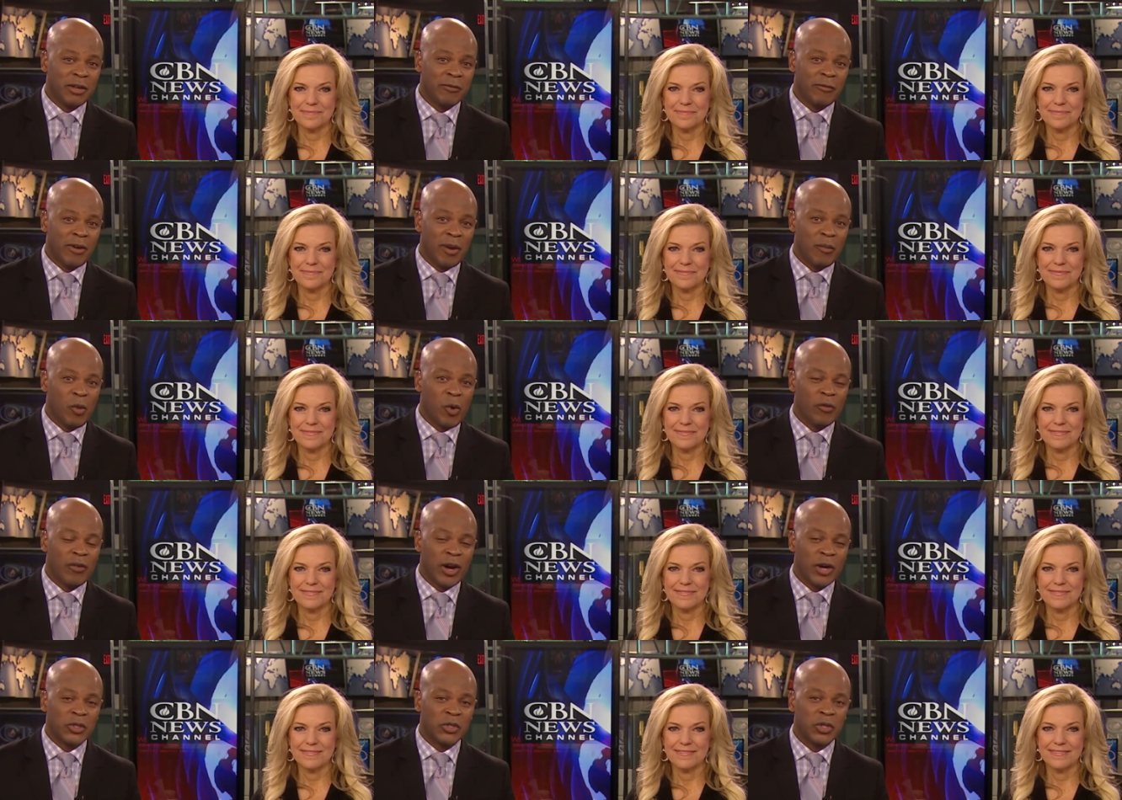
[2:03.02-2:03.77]
Speaker 1: You can find
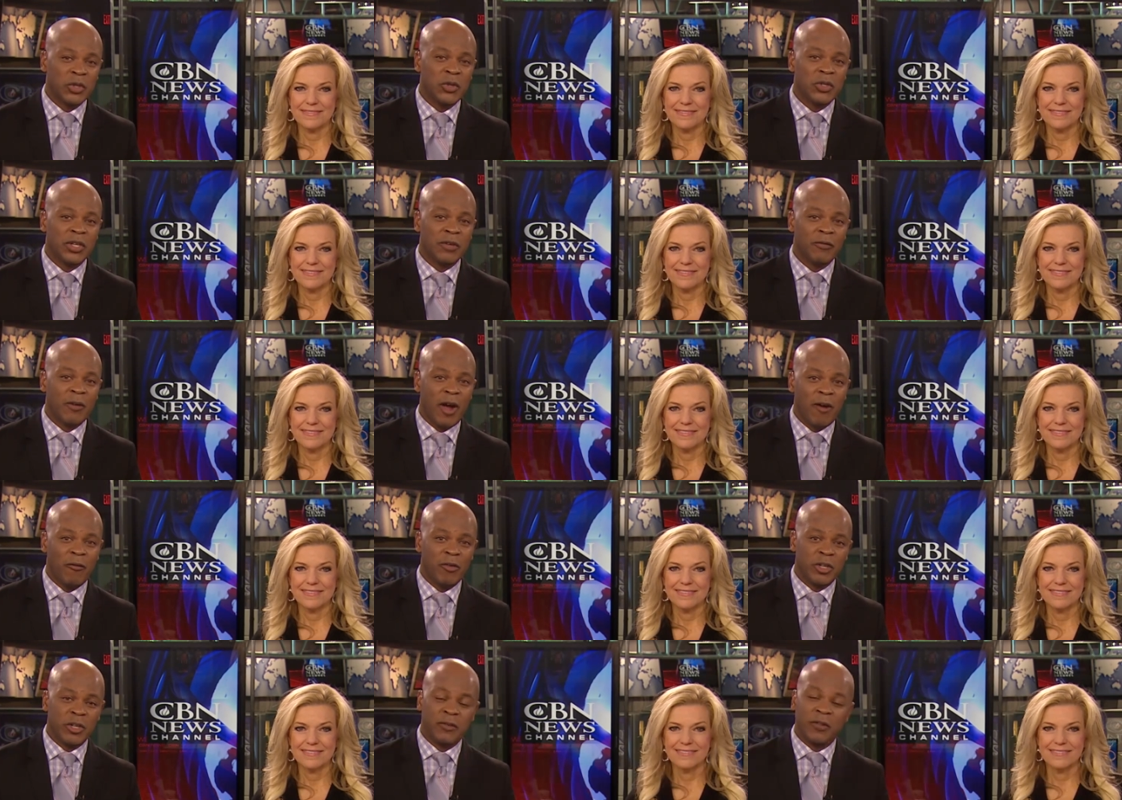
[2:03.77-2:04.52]
more of our exclusive
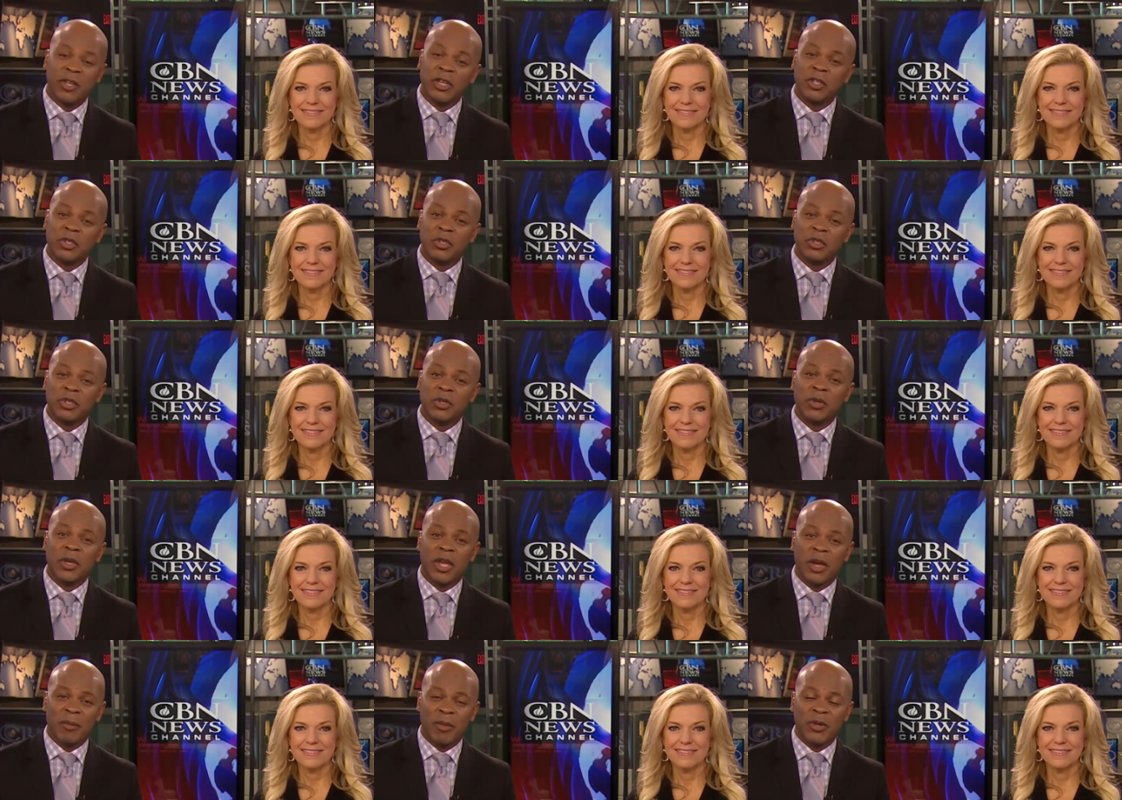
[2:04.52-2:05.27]
coverage of the issues
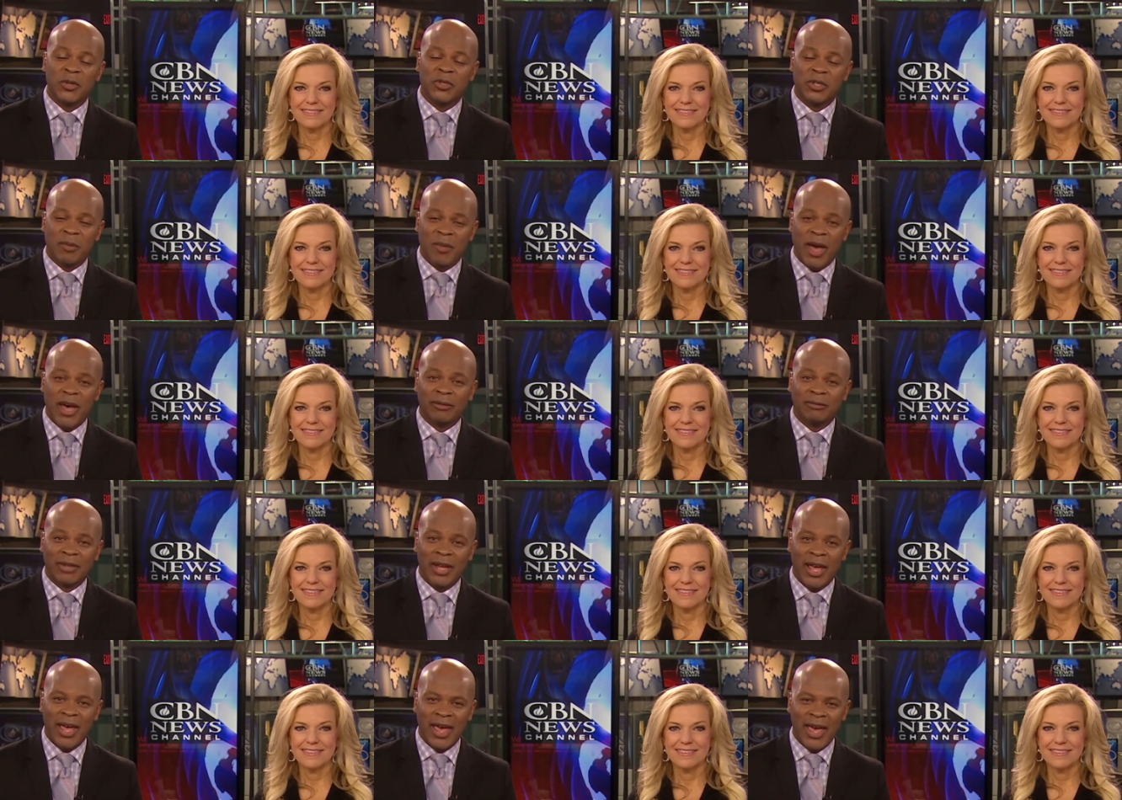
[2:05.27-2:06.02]
you care most
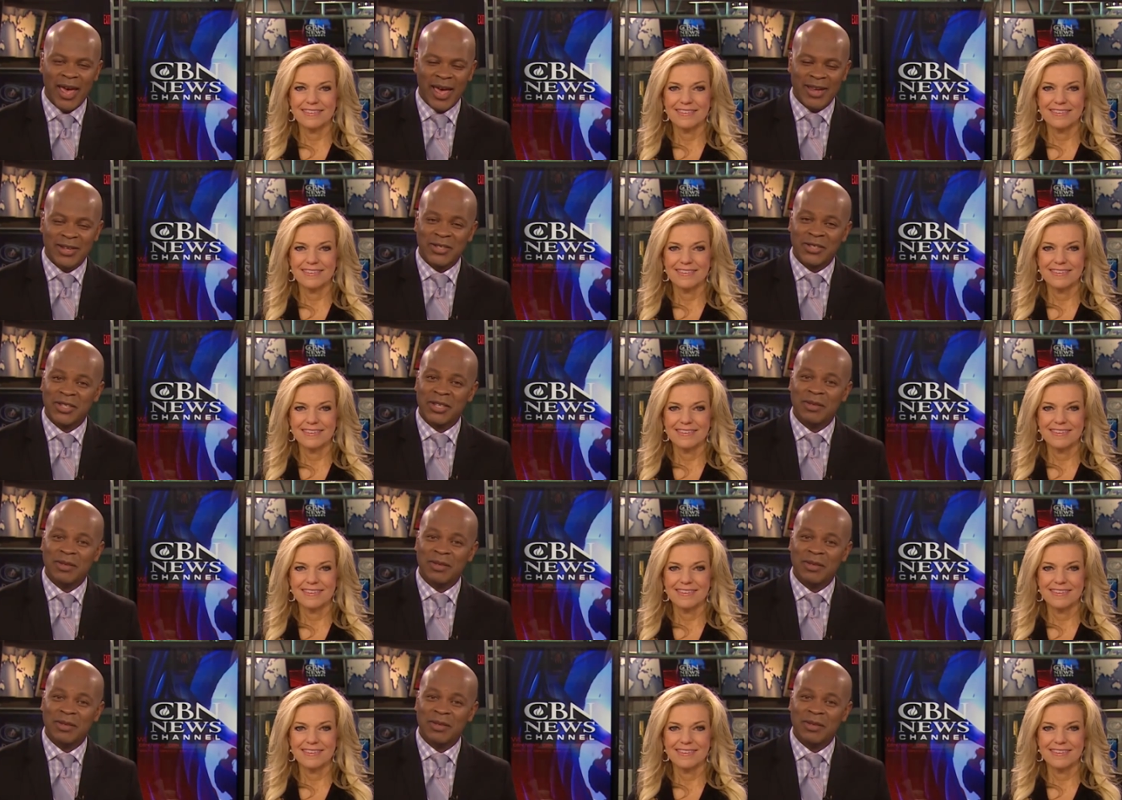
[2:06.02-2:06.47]
about at